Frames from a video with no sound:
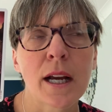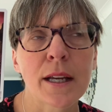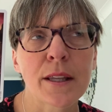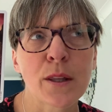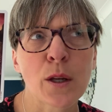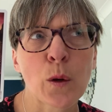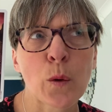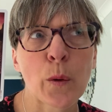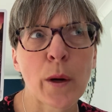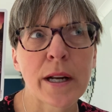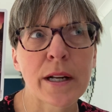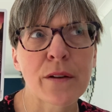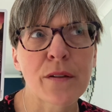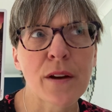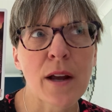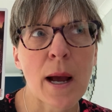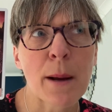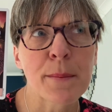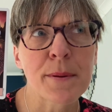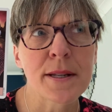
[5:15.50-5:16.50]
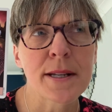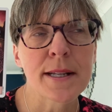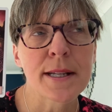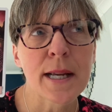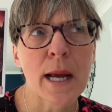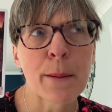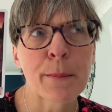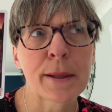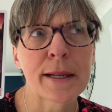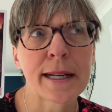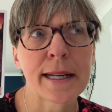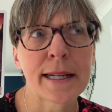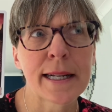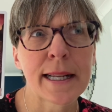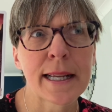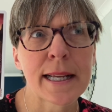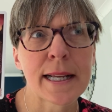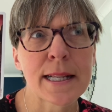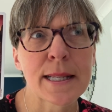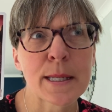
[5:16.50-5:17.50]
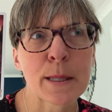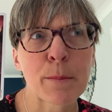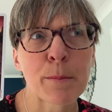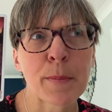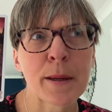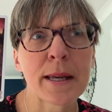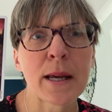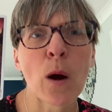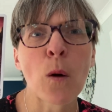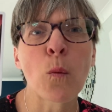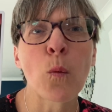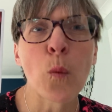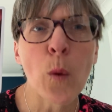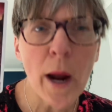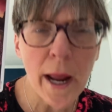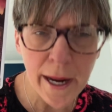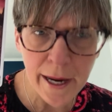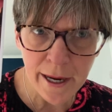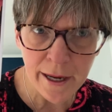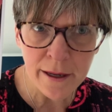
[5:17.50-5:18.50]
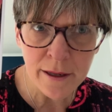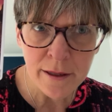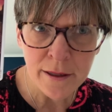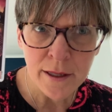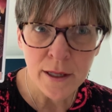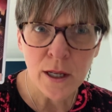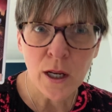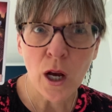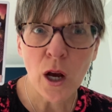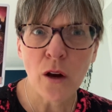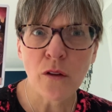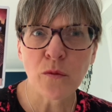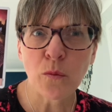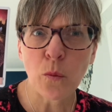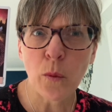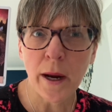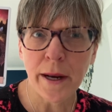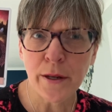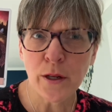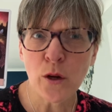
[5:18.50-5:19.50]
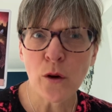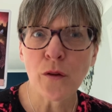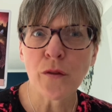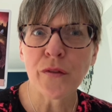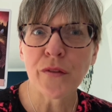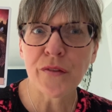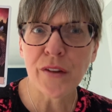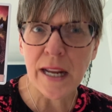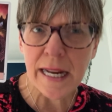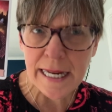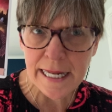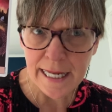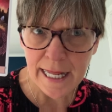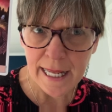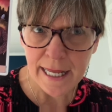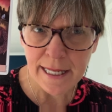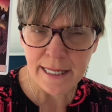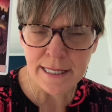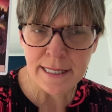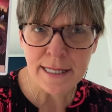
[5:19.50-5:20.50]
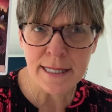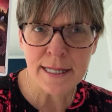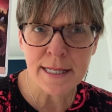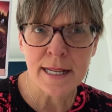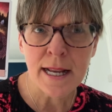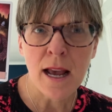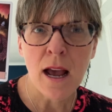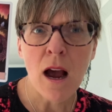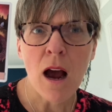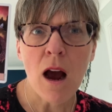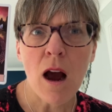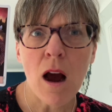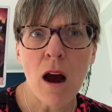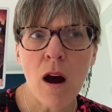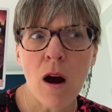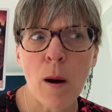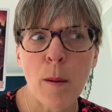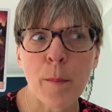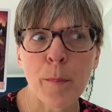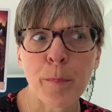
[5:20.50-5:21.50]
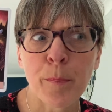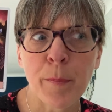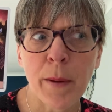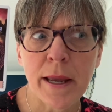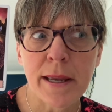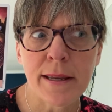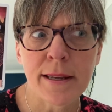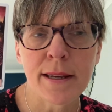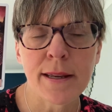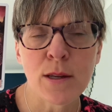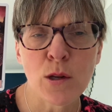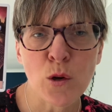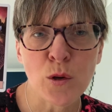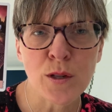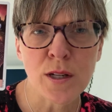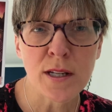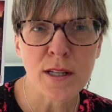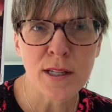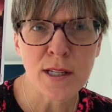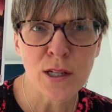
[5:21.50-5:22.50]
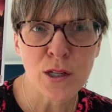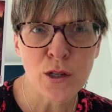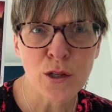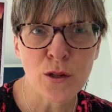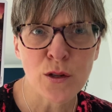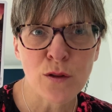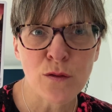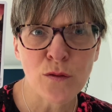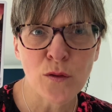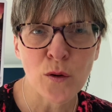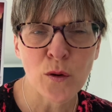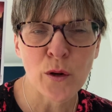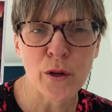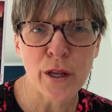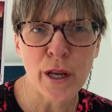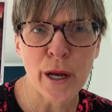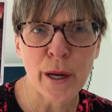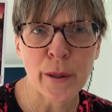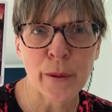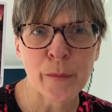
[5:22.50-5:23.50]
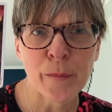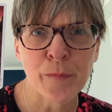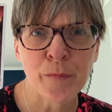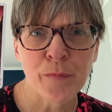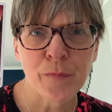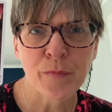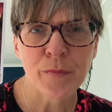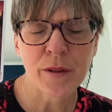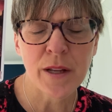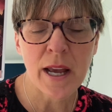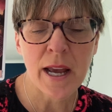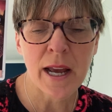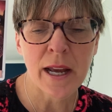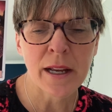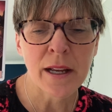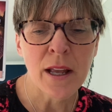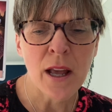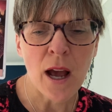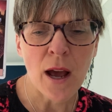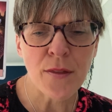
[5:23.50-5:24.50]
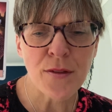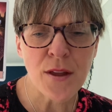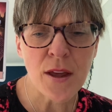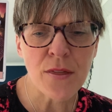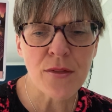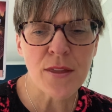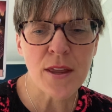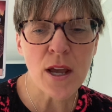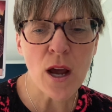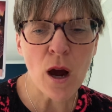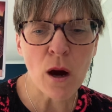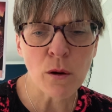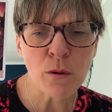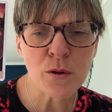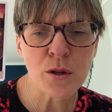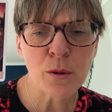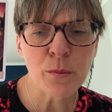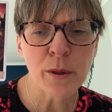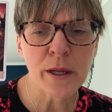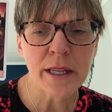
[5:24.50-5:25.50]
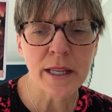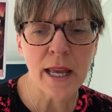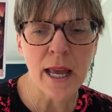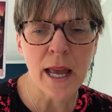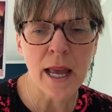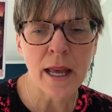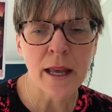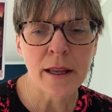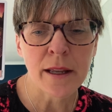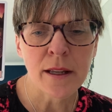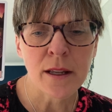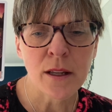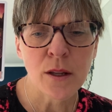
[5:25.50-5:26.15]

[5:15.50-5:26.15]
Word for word: the queen of cups is coming in here to be aware of when your feelings are making your decisions for you yeah i think the older we get